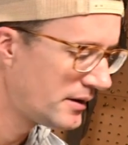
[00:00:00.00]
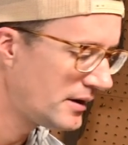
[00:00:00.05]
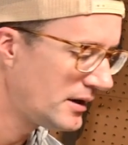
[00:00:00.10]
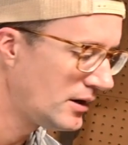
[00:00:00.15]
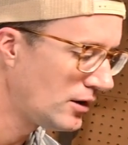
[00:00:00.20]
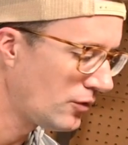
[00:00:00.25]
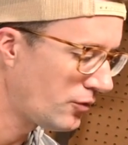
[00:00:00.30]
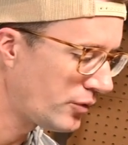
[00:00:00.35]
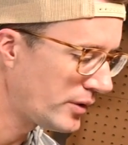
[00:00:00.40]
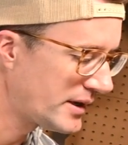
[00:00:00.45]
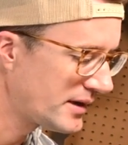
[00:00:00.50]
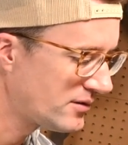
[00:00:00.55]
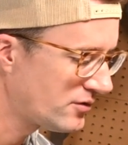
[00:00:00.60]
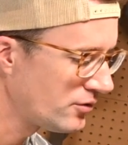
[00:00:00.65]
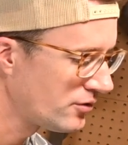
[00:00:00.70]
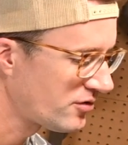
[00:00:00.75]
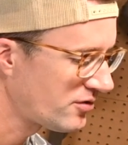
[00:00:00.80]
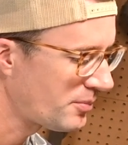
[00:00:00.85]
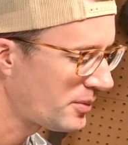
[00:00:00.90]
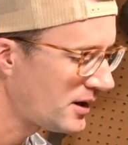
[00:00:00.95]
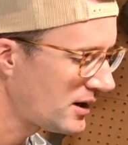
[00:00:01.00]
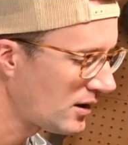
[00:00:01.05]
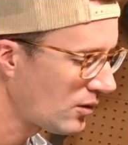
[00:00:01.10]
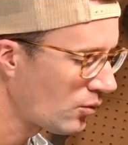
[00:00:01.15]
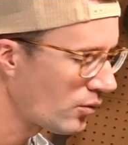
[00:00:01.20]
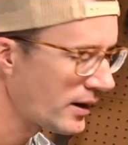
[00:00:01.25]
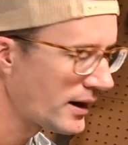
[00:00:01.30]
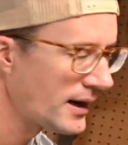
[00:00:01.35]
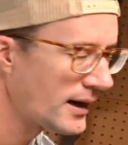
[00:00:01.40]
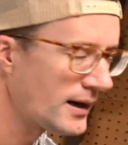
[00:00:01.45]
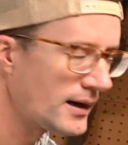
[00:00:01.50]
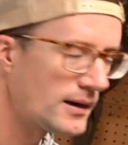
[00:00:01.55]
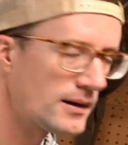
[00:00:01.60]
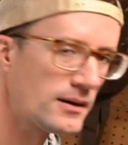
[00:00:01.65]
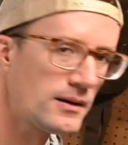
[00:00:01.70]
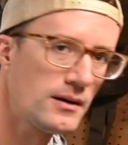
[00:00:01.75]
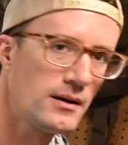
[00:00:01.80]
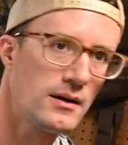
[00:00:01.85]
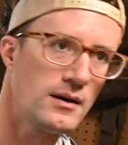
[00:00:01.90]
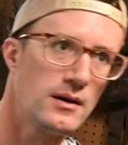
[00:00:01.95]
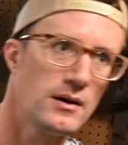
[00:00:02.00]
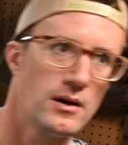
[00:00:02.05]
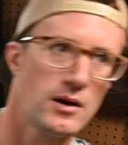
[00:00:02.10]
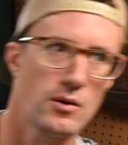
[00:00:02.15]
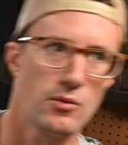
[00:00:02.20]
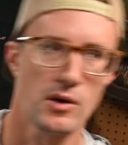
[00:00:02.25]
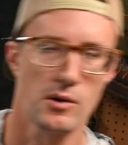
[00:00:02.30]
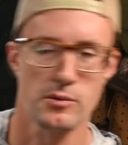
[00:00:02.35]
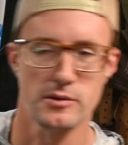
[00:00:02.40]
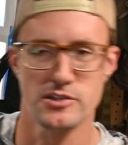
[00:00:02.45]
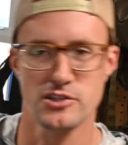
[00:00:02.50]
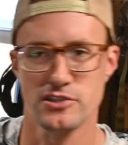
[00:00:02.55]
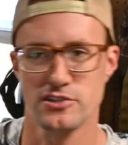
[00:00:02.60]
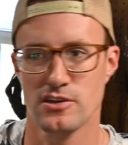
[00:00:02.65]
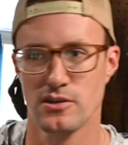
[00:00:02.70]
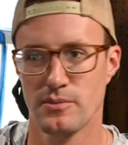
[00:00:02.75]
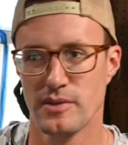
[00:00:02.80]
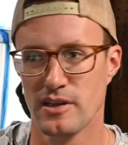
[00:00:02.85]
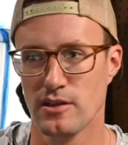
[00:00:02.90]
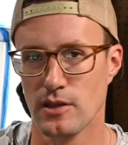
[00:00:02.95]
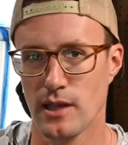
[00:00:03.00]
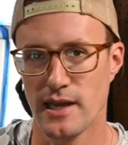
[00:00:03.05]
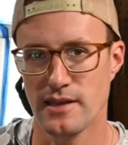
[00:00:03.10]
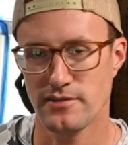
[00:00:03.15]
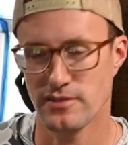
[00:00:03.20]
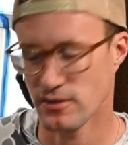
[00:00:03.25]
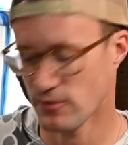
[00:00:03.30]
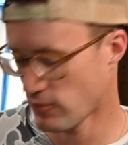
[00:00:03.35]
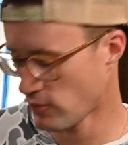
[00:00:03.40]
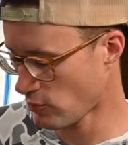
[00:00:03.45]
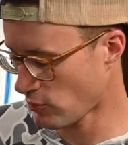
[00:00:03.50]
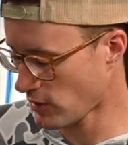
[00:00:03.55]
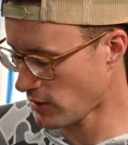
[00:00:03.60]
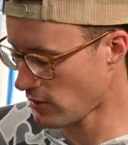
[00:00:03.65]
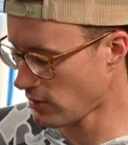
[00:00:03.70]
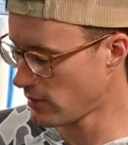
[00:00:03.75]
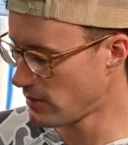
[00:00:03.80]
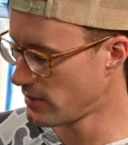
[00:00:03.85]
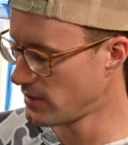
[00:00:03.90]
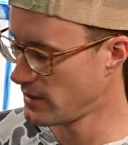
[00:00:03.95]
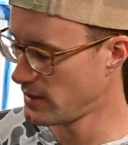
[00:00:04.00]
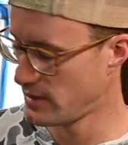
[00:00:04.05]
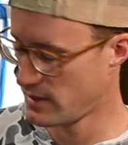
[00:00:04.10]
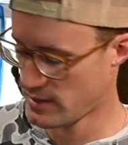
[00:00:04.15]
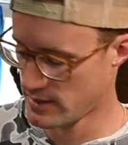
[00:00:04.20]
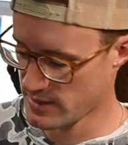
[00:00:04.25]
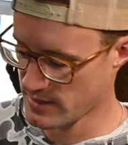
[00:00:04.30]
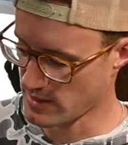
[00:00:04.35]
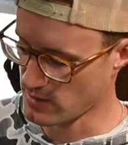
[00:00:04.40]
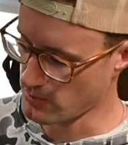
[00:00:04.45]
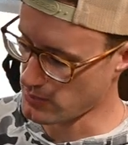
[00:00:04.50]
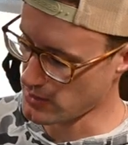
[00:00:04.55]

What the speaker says: You know, if we get to a spot where we're just going to be glassing for a while, and I can